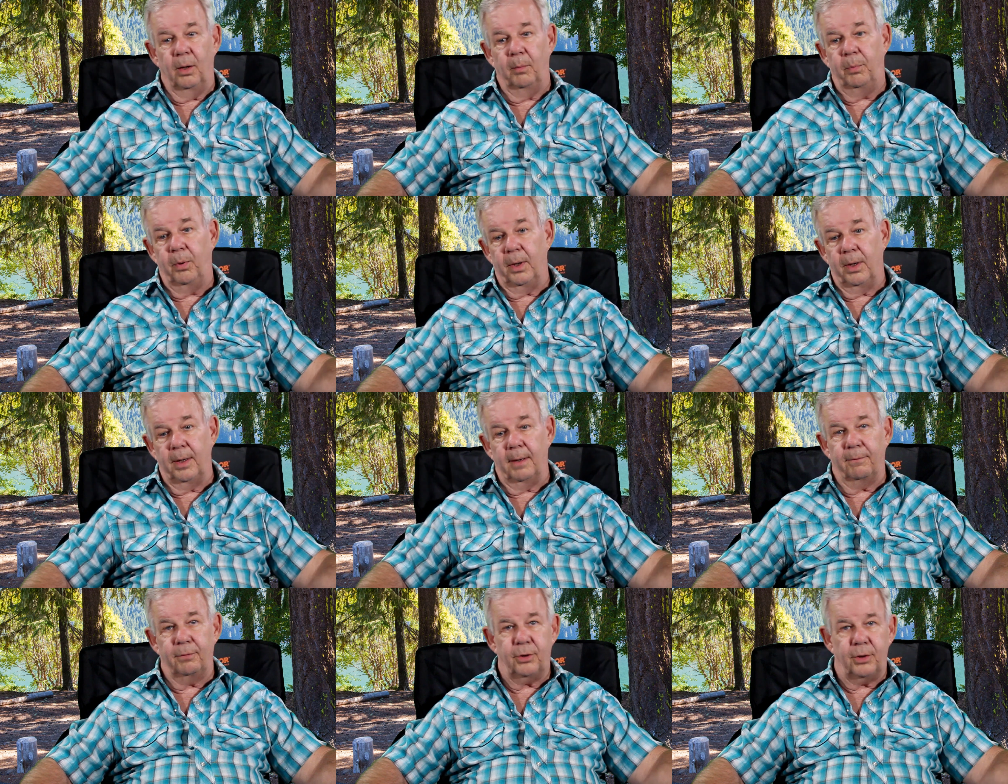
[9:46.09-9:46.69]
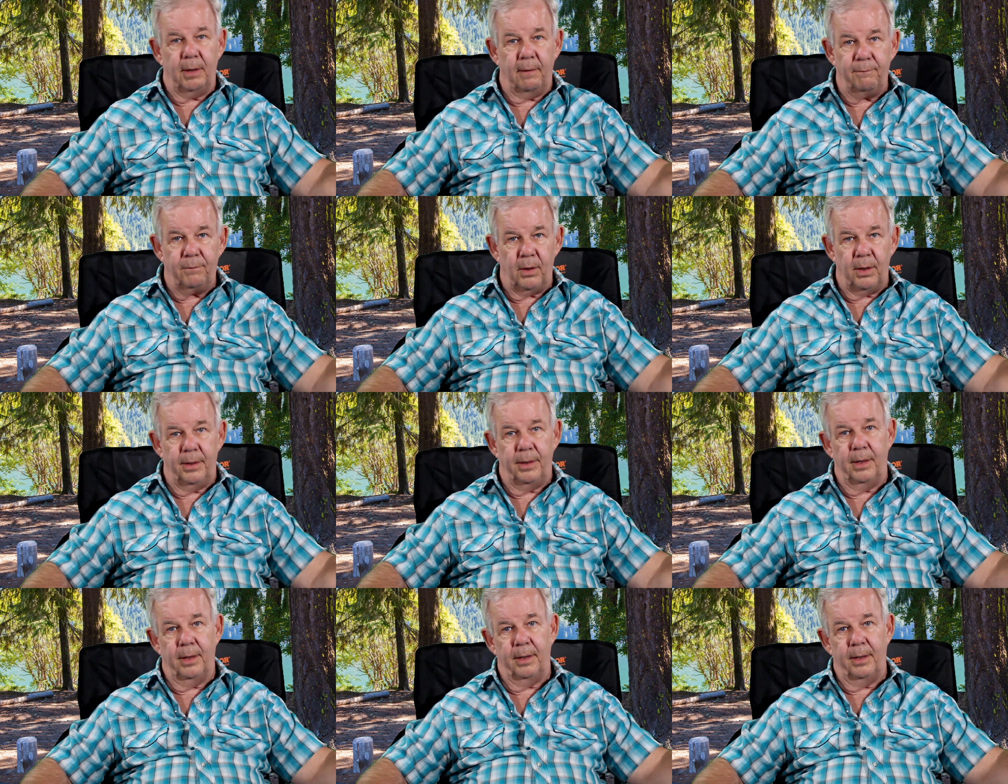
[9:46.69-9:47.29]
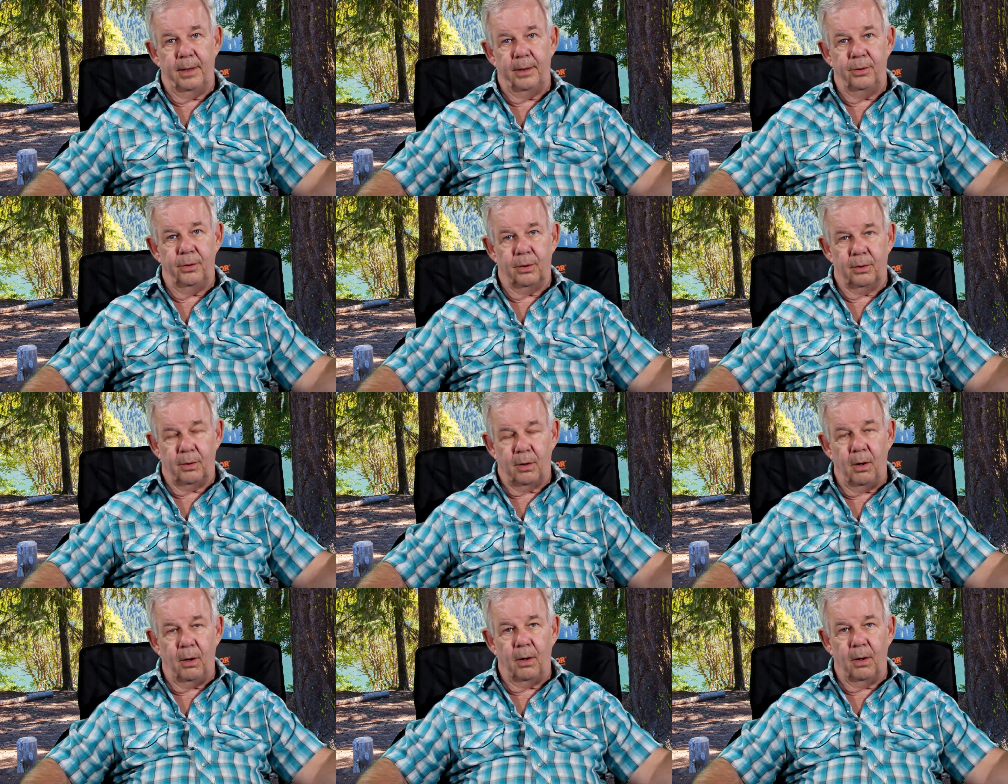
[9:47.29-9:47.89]
put enough stuff on there in your
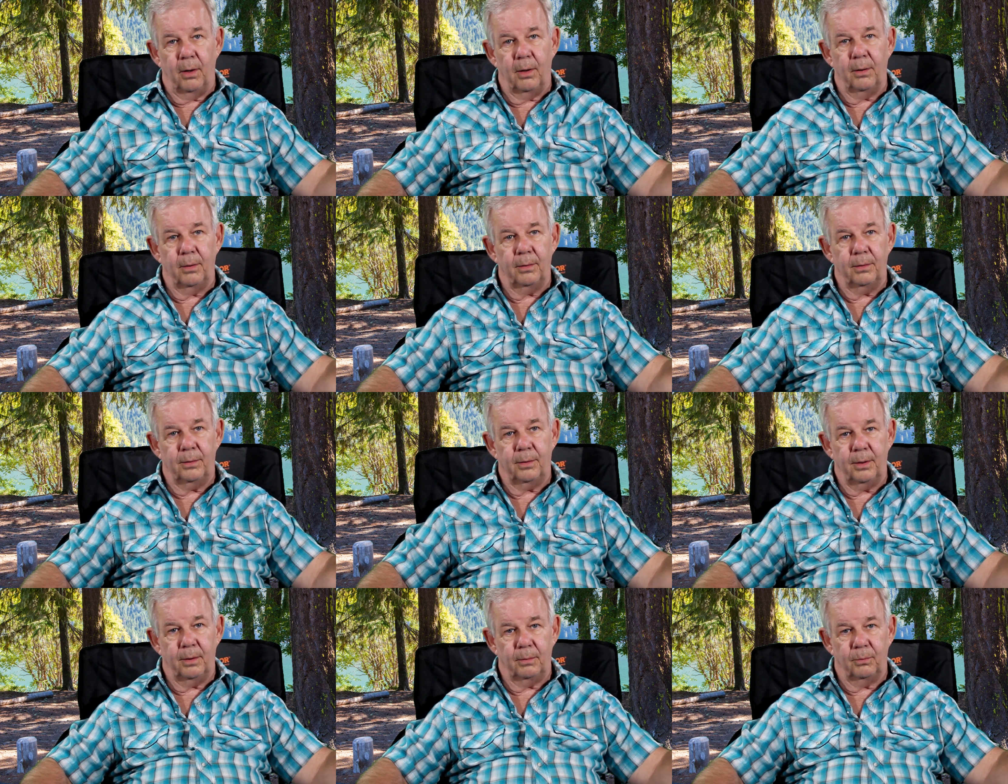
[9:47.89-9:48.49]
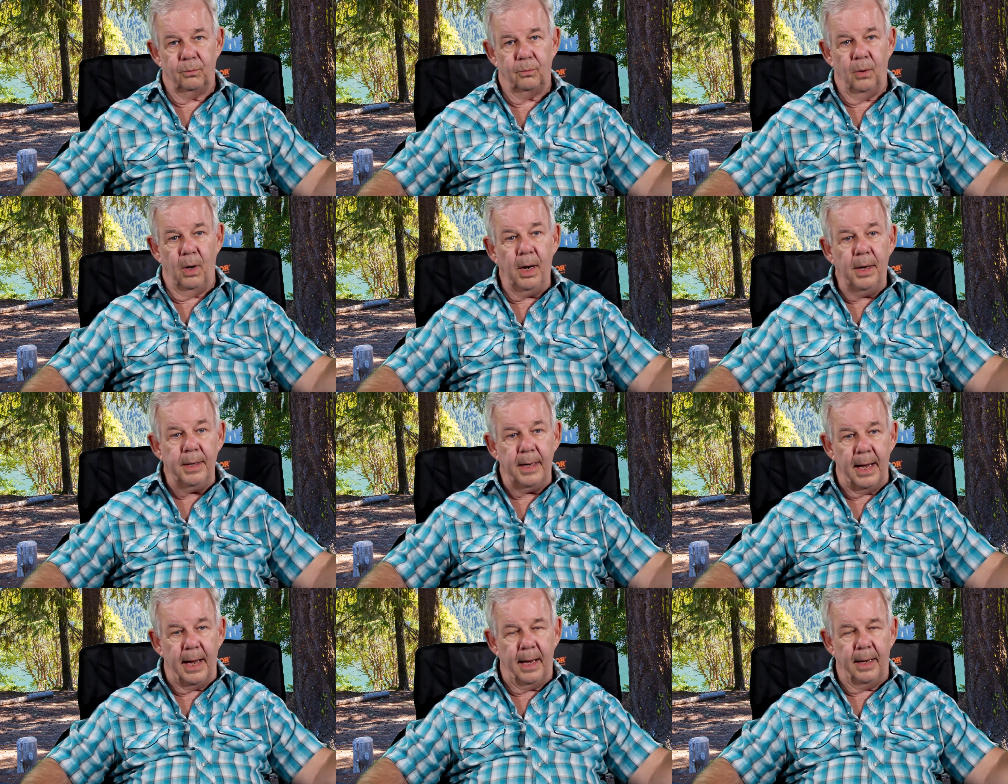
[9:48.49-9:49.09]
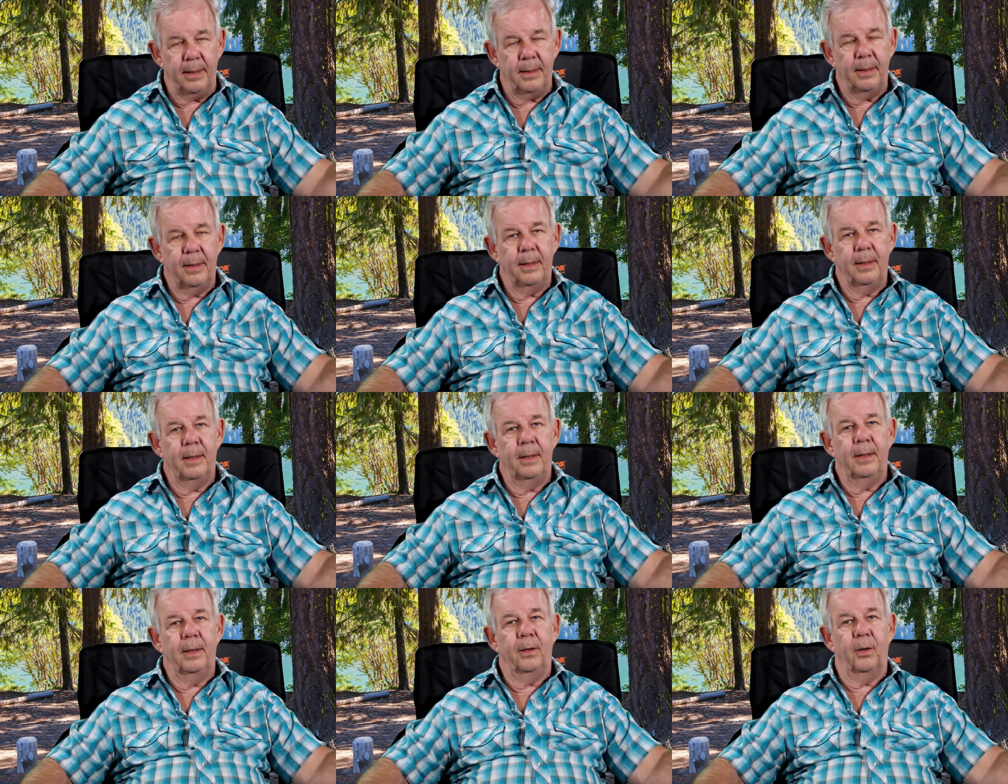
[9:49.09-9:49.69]
car to run that,
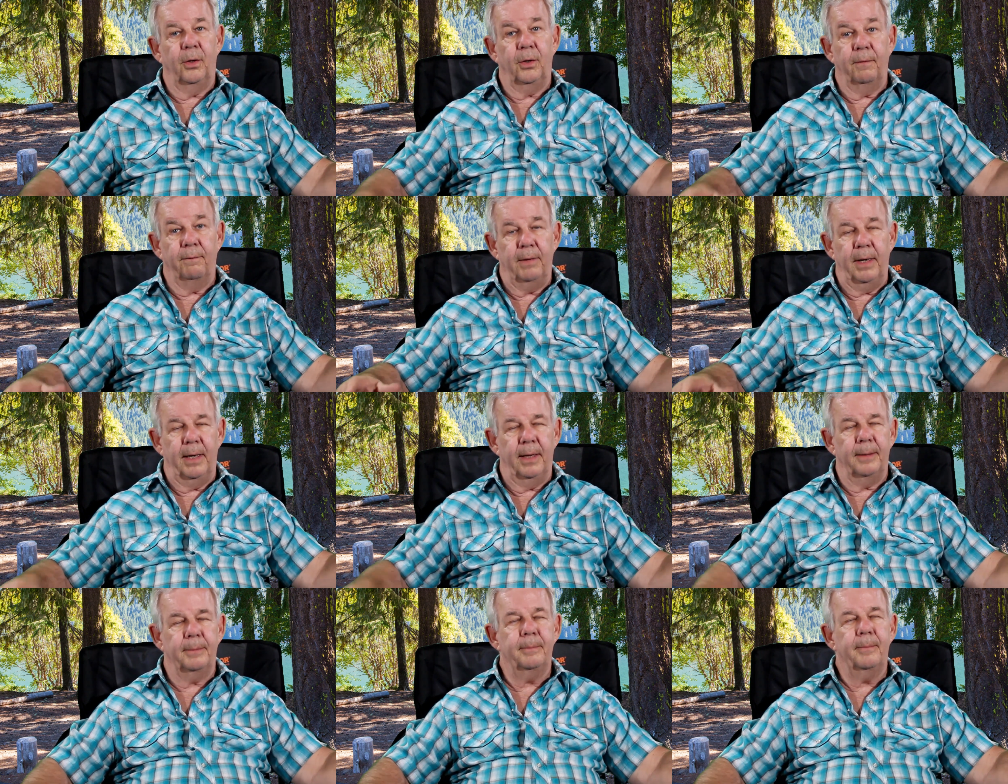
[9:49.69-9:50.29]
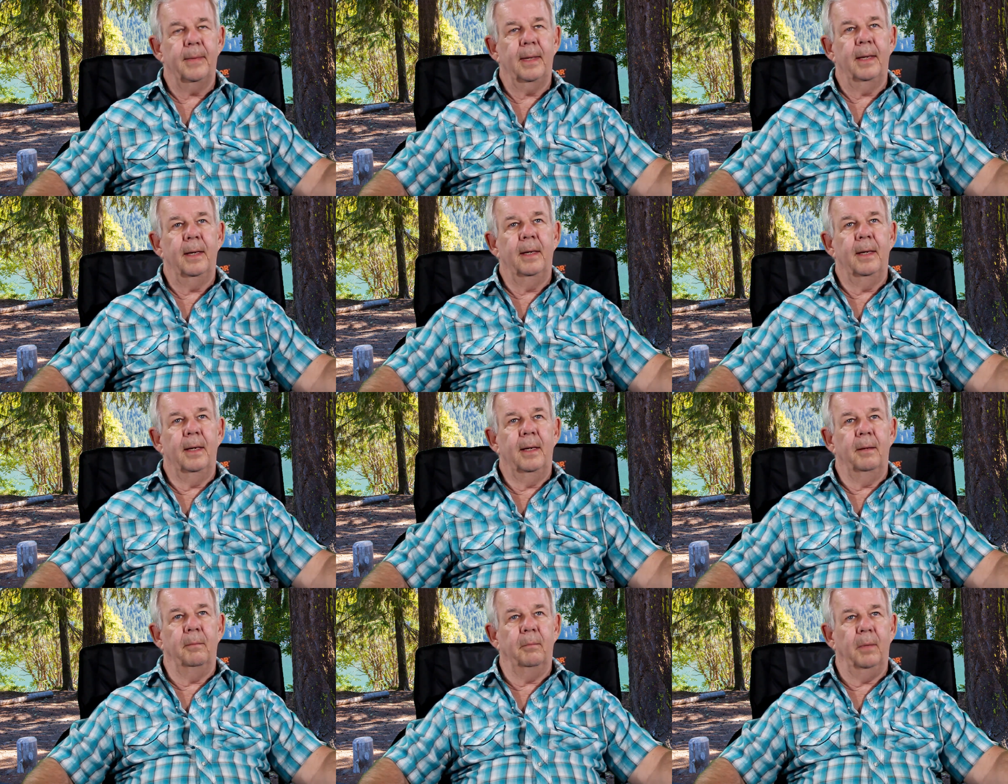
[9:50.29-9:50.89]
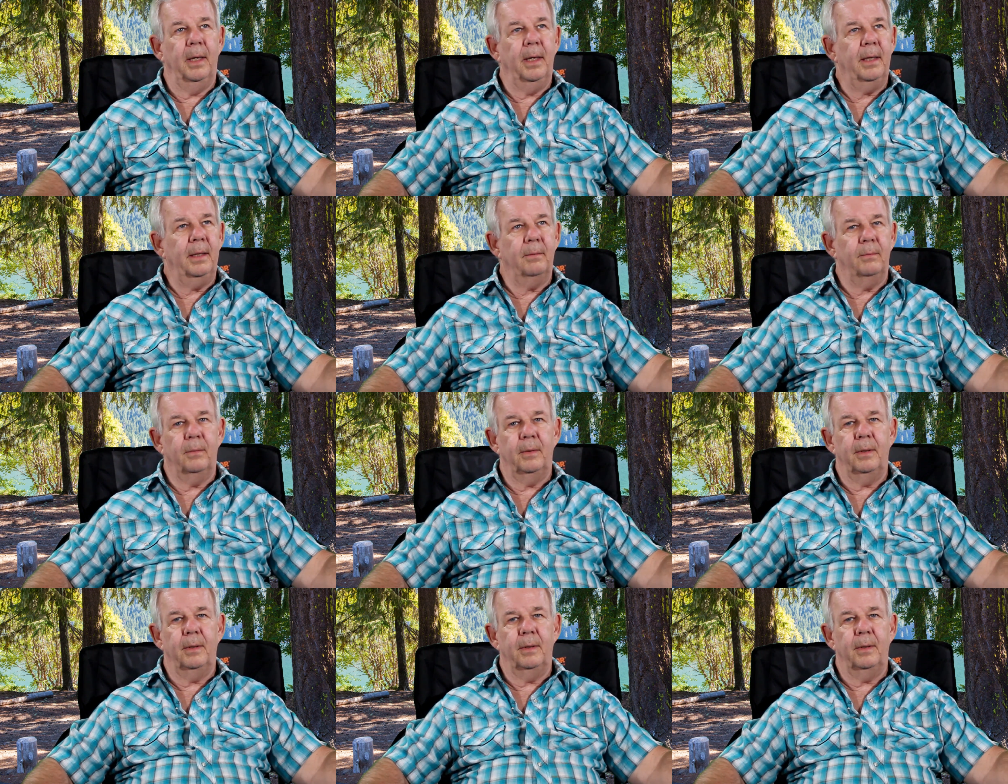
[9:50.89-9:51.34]
or your van. But